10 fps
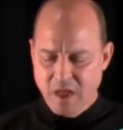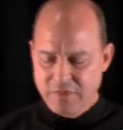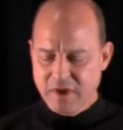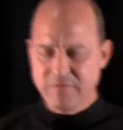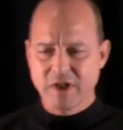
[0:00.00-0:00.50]

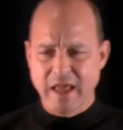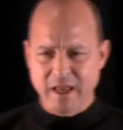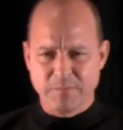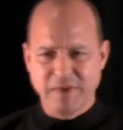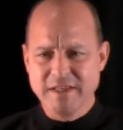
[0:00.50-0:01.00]
think of it like
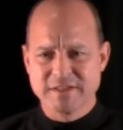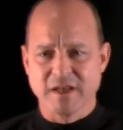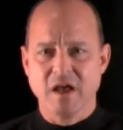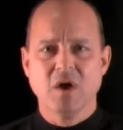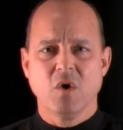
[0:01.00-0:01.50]
a
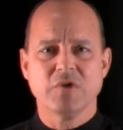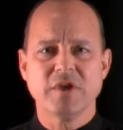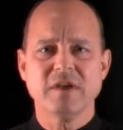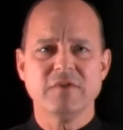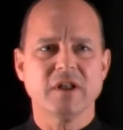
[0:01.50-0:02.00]
pizza, or
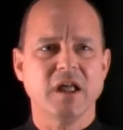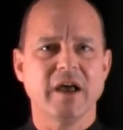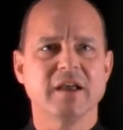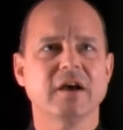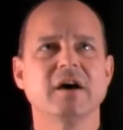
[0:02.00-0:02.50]
think of it
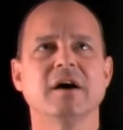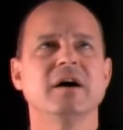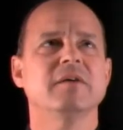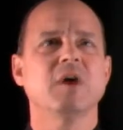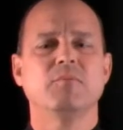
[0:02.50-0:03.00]
like
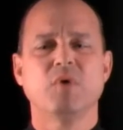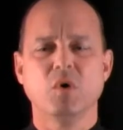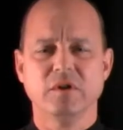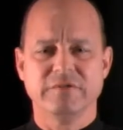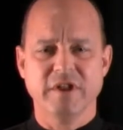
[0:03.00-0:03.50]
a
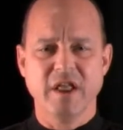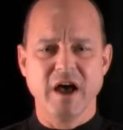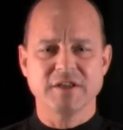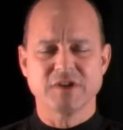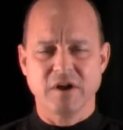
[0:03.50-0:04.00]
bowl of
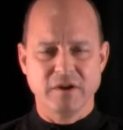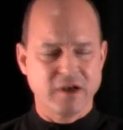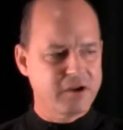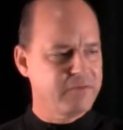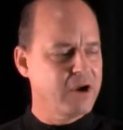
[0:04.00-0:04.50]
nuts. On
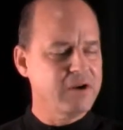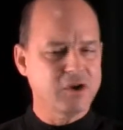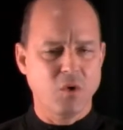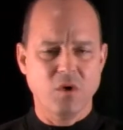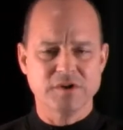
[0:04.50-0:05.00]
a very
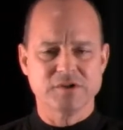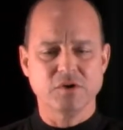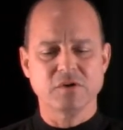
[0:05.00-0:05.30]
coarse